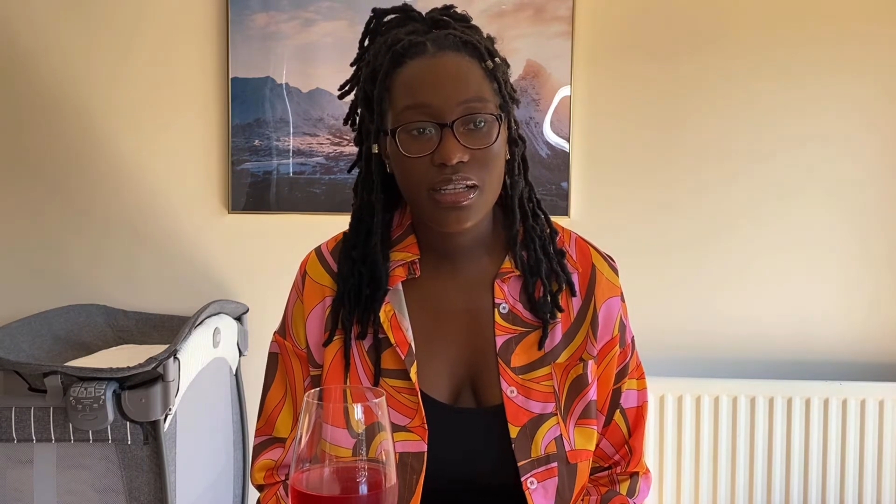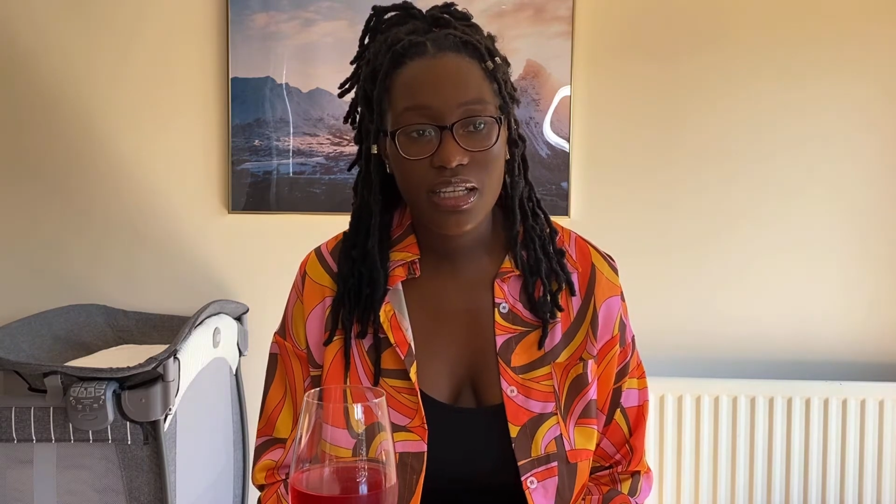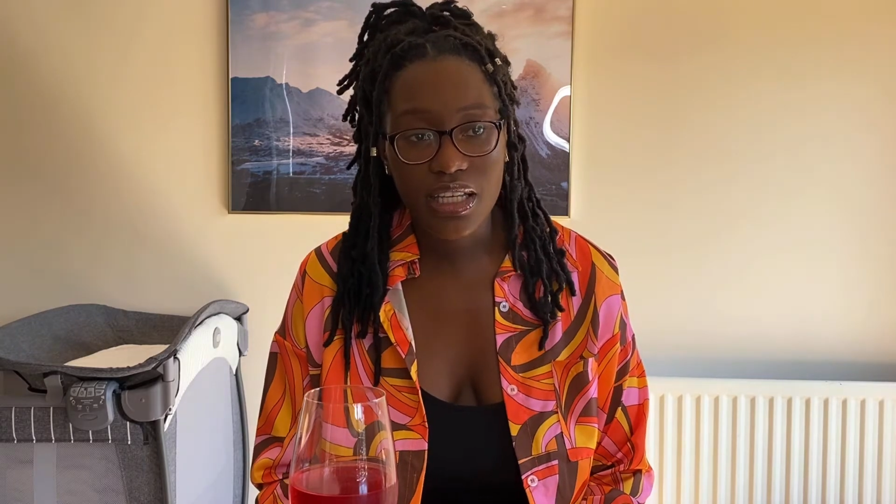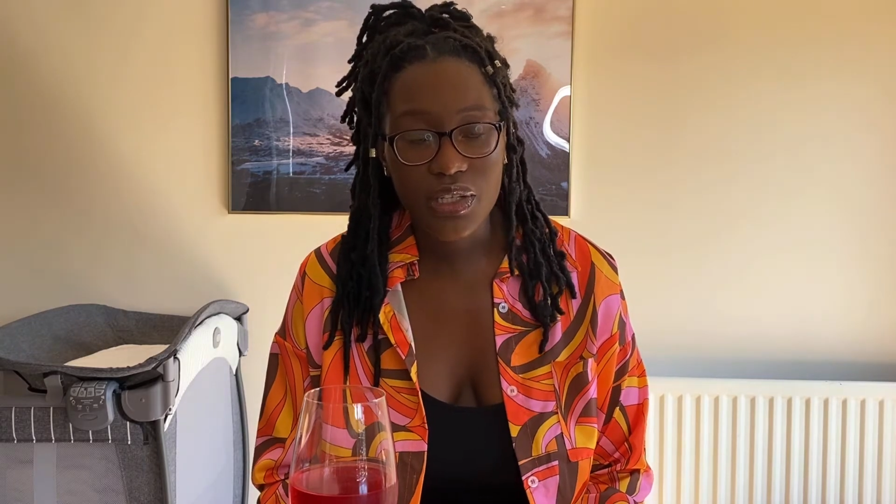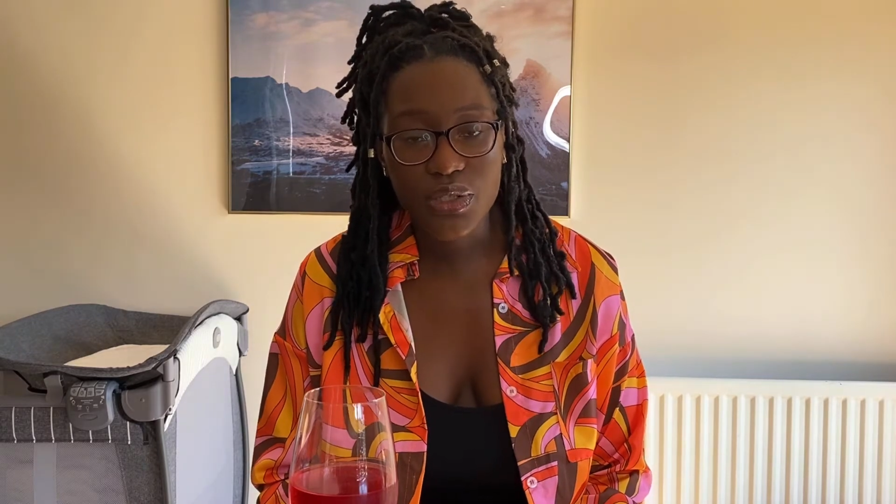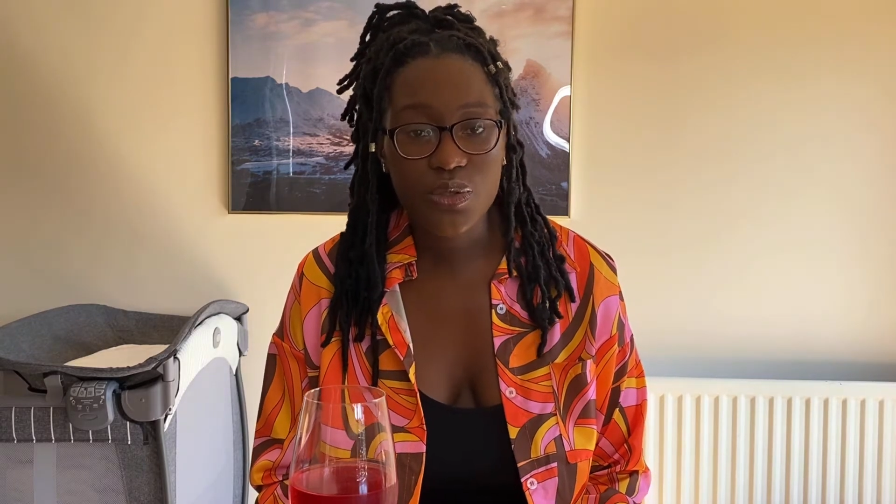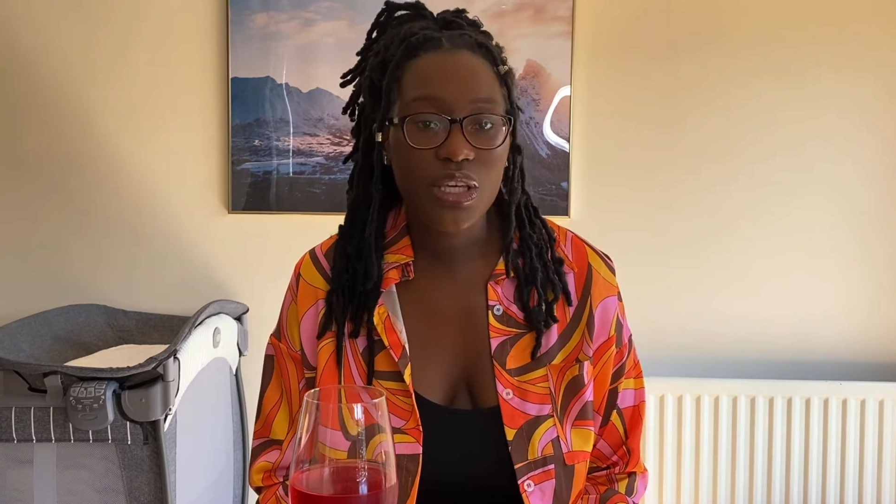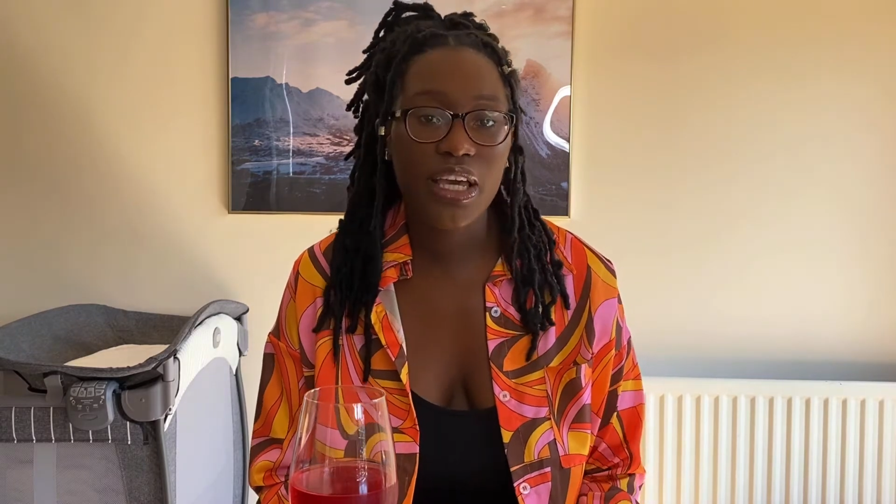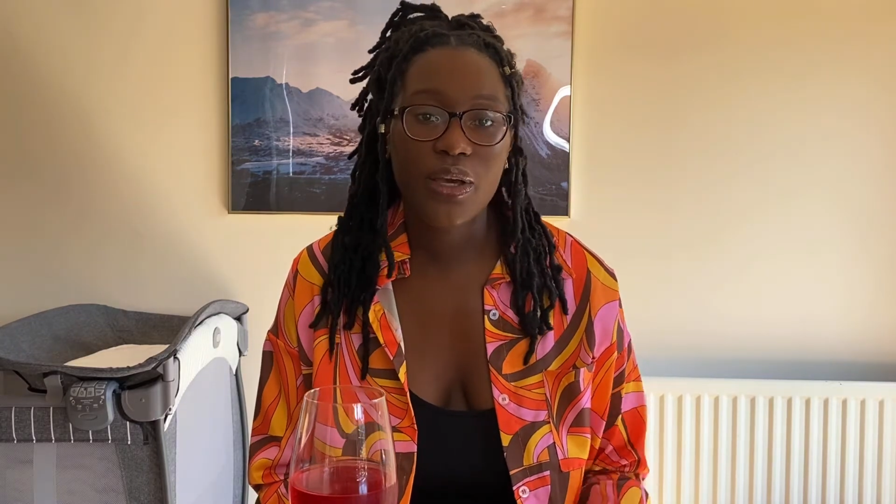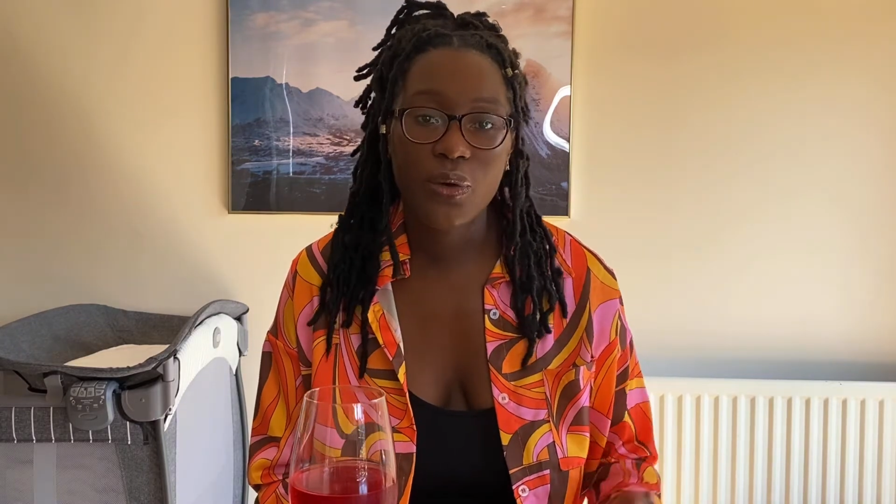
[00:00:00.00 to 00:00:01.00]
in the
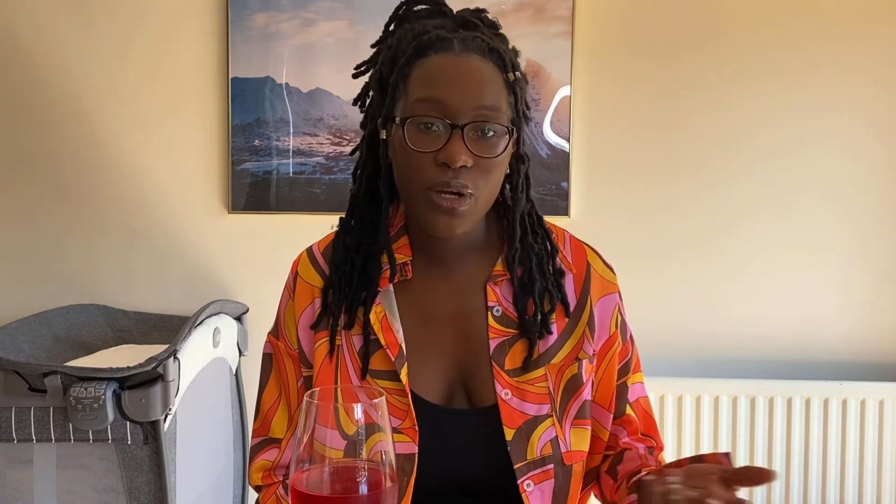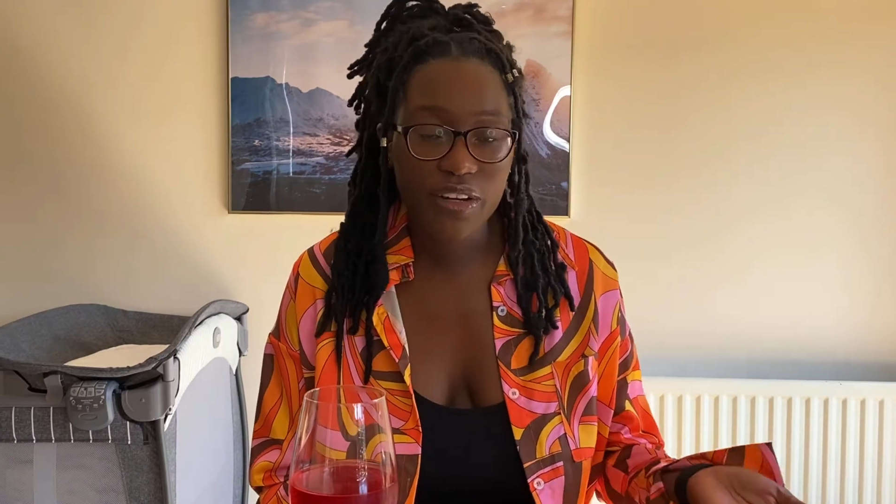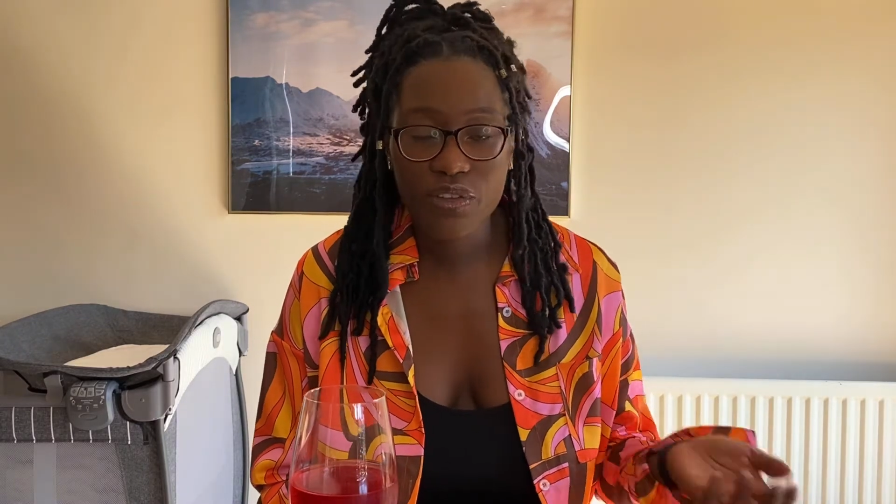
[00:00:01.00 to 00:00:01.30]
UK or every